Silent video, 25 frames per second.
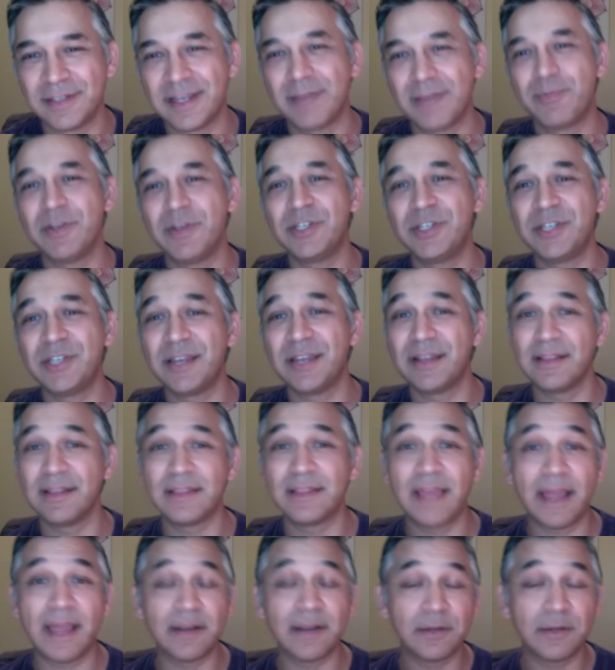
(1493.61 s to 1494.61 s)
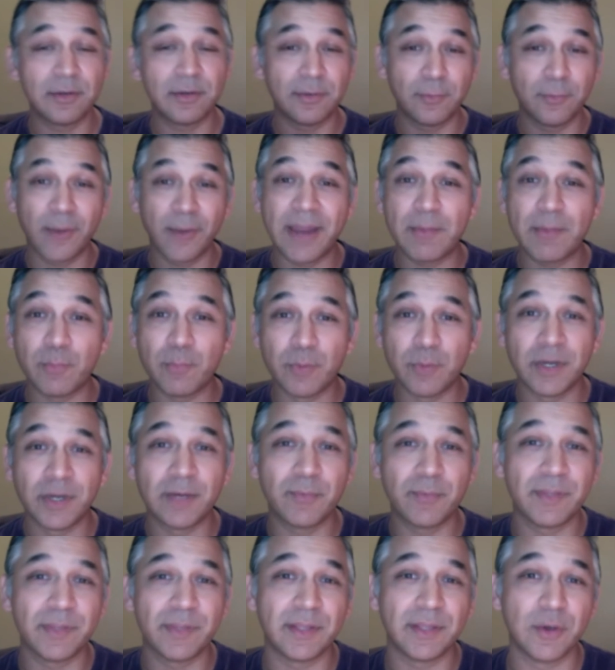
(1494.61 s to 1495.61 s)
I appreciate it, and great
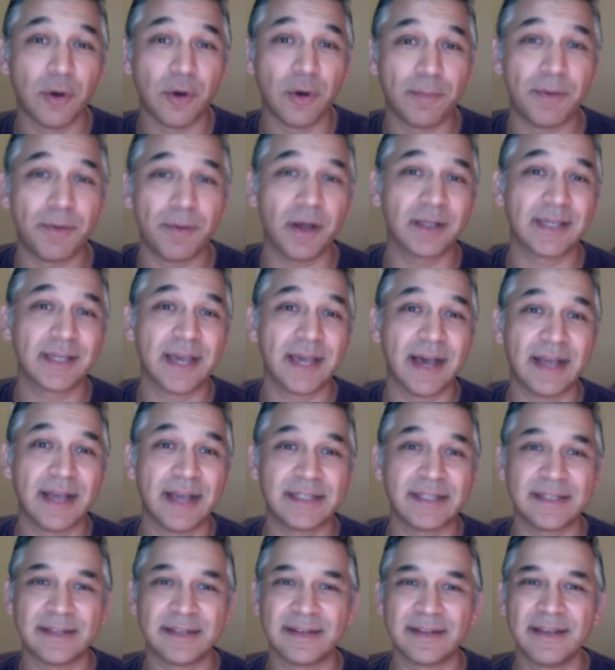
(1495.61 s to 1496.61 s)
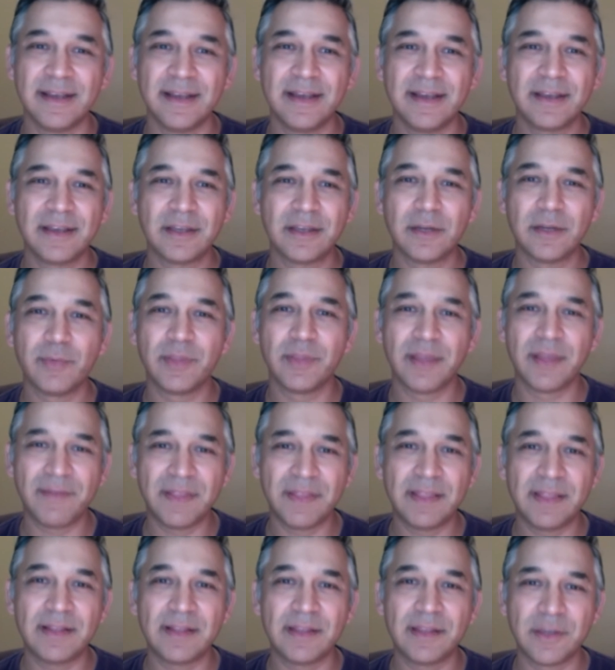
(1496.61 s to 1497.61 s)
work with your podcast, and with
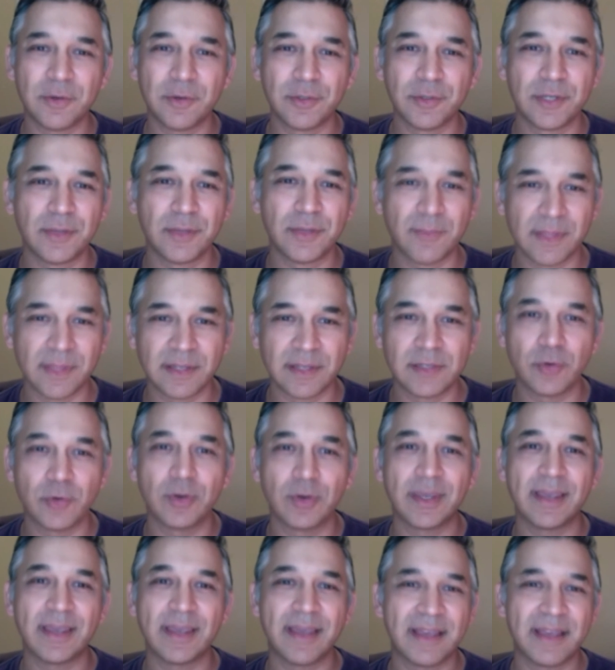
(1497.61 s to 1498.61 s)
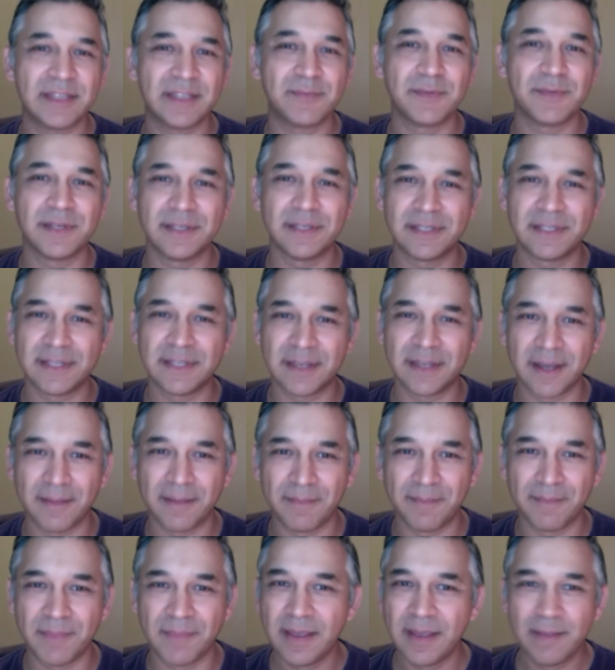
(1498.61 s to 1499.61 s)
everything that you're doing with the Talking Experts
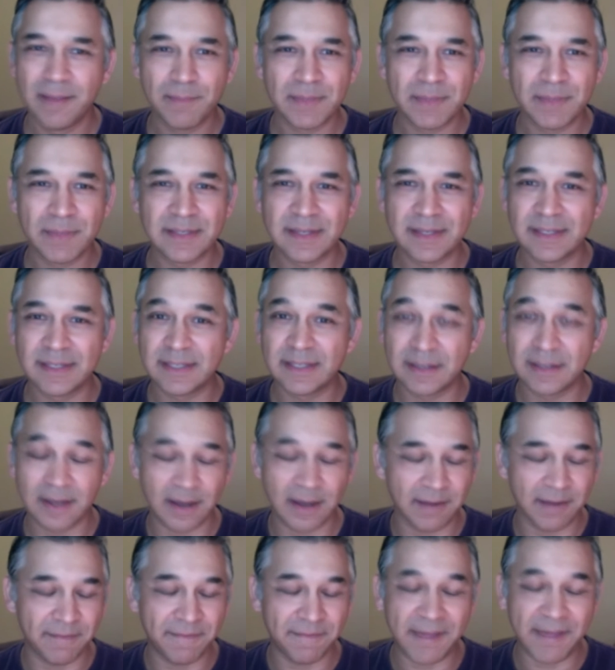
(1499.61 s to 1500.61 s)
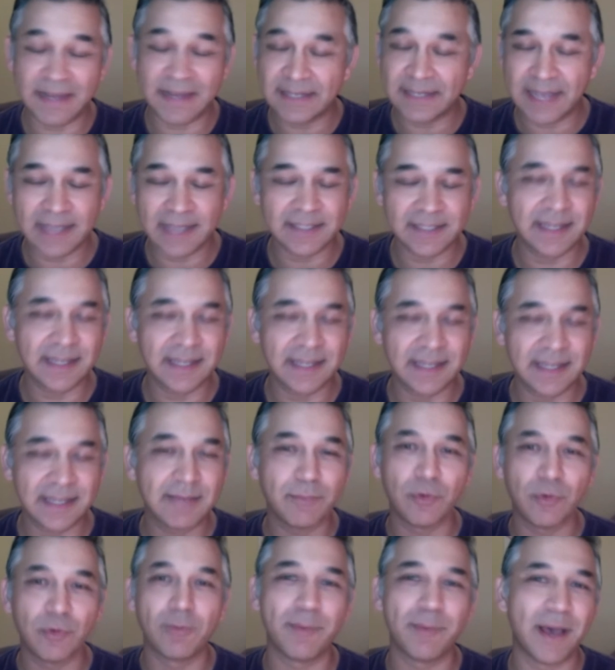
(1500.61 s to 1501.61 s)
business. Fantastic.
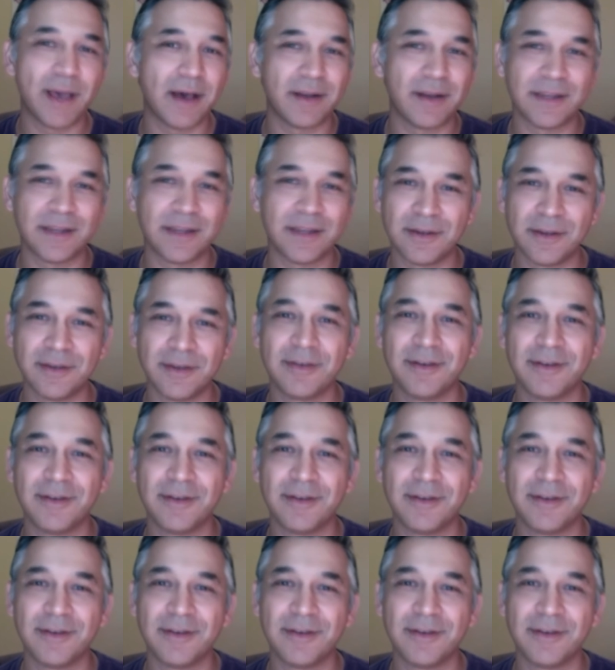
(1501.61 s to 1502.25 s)
More power to you.